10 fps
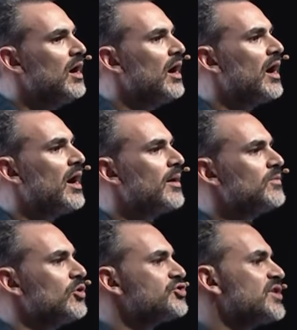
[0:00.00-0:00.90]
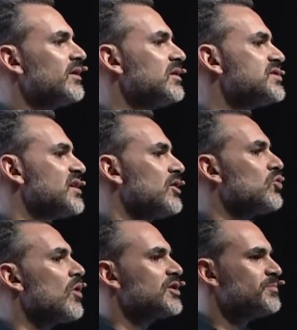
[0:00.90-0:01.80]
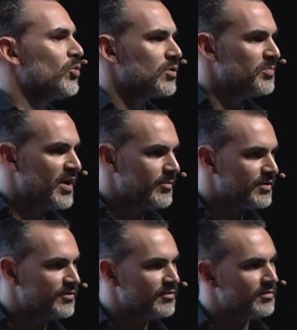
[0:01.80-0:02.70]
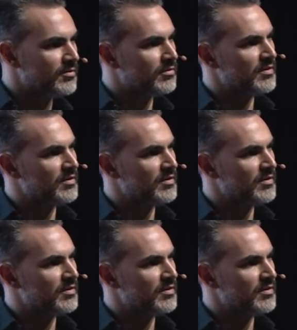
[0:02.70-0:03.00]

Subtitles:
send, let's say, cross-border payments.